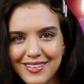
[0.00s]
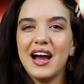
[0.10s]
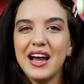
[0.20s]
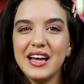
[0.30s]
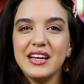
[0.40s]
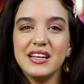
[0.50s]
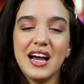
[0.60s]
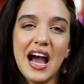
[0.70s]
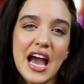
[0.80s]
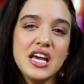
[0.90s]

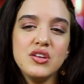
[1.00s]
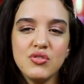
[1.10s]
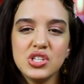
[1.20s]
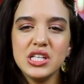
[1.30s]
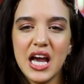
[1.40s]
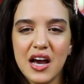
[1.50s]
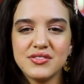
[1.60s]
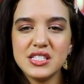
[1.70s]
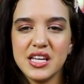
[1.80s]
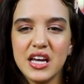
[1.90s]
I usually
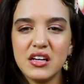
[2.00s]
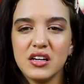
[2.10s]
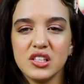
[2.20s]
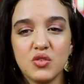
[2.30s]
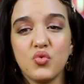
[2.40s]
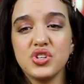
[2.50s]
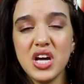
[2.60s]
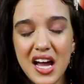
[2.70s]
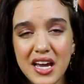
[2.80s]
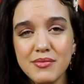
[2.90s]
have to take a little more
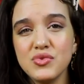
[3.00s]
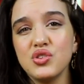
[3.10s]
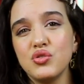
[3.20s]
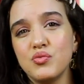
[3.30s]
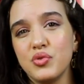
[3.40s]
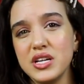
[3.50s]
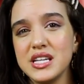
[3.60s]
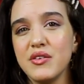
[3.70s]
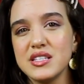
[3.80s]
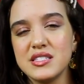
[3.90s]
time to break
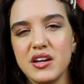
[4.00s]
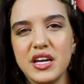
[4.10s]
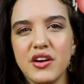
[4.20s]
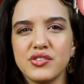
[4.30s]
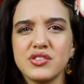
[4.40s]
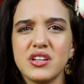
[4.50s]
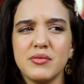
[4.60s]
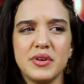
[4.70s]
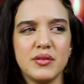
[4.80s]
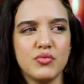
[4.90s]
down and study characters that are
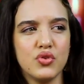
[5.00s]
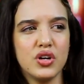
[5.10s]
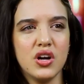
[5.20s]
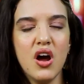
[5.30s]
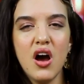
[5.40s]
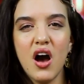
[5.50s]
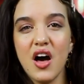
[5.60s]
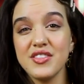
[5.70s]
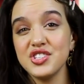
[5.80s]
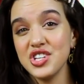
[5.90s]
a bit more
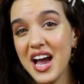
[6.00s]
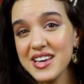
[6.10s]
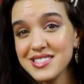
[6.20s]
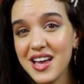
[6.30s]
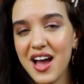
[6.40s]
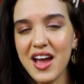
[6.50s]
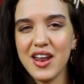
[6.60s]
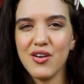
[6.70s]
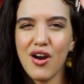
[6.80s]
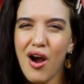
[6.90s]
on the shy
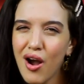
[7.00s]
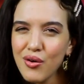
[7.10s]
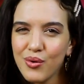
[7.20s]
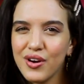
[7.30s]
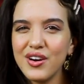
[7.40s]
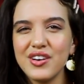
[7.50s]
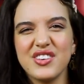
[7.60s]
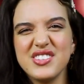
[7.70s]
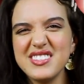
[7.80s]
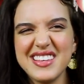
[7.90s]
side or awkward
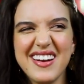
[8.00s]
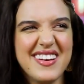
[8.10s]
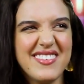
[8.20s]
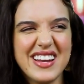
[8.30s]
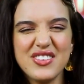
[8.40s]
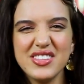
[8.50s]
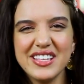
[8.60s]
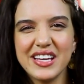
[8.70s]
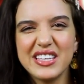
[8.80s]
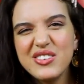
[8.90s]
or just, I don't know, naturally
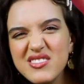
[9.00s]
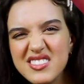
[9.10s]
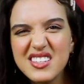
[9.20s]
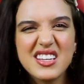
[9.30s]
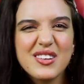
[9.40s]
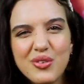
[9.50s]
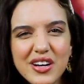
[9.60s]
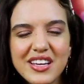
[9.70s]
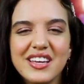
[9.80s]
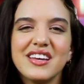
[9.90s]
like cutesy and
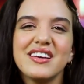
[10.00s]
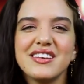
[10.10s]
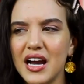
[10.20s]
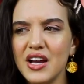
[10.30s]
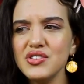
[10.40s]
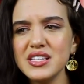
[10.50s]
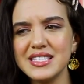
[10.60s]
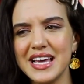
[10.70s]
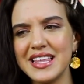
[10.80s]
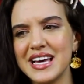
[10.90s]
quirky. I usually
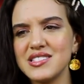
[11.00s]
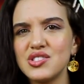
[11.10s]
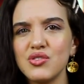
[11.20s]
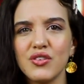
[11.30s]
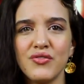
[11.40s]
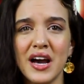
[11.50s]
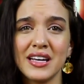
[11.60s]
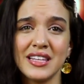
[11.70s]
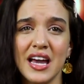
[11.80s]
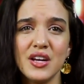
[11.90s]
say that's due to the
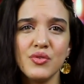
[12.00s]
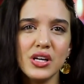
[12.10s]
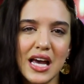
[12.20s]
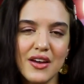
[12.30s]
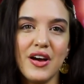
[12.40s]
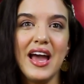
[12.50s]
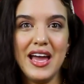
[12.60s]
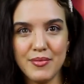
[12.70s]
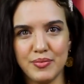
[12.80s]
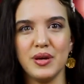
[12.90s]
fact that in real life I
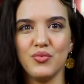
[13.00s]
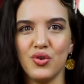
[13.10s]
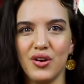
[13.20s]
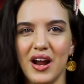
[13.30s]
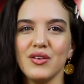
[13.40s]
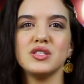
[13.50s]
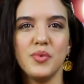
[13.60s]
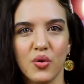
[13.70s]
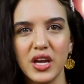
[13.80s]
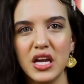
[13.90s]
am a bit more
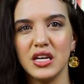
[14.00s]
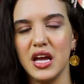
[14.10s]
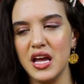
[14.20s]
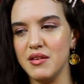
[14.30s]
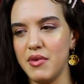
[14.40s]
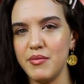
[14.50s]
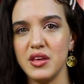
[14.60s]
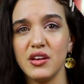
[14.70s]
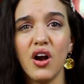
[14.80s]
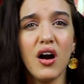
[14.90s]
outspoken and
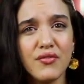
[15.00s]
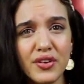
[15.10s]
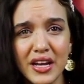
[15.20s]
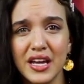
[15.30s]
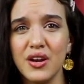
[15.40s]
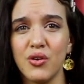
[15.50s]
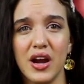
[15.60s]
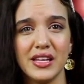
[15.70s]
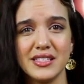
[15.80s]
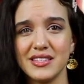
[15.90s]
maybe confident, or
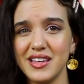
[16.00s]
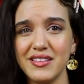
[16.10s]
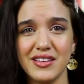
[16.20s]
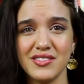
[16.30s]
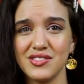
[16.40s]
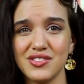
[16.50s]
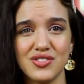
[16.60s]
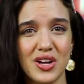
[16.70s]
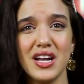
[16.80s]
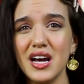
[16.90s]
I like to say things just
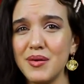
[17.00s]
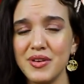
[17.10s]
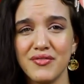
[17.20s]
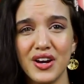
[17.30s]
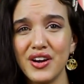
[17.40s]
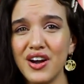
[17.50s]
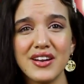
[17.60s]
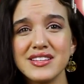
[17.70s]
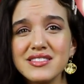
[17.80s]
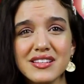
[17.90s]
straight up and very
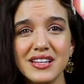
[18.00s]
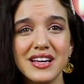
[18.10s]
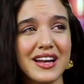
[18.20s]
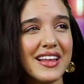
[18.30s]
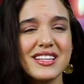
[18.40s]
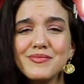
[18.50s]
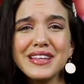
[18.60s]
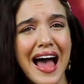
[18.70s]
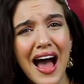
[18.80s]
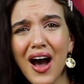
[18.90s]
honestly, and I like to be
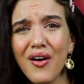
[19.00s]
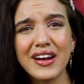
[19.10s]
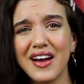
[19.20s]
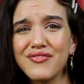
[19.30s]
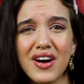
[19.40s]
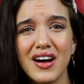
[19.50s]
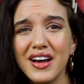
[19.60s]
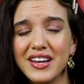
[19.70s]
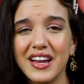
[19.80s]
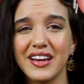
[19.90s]
loud and have
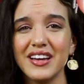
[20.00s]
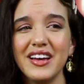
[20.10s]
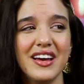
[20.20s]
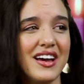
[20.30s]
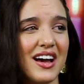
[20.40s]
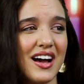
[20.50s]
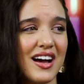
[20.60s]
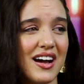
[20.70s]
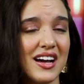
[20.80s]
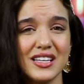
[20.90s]
fun, and
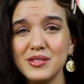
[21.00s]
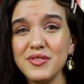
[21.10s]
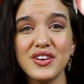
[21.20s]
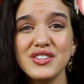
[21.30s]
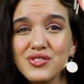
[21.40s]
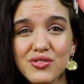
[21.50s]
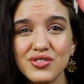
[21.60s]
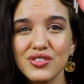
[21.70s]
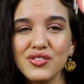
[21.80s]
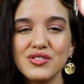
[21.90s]
I like to be very
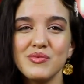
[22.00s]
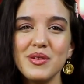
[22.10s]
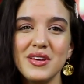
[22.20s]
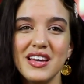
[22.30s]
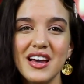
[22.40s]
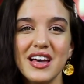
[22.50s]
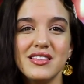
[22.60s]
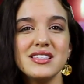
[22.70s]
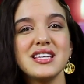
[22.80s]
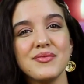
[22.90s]
social. So maybe
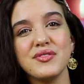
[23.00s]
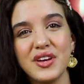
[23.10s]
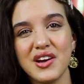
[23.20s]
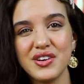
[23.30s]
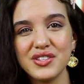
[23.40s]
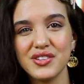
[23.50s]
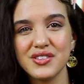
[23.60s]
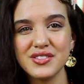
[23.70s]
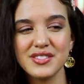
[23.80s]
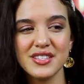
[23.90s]
these types of
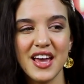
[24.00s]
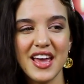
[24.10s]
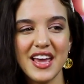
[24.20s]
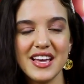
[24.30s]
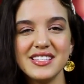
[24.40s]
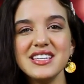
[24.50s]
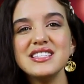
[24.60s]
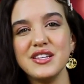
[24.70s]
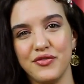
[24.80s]
characters it's easy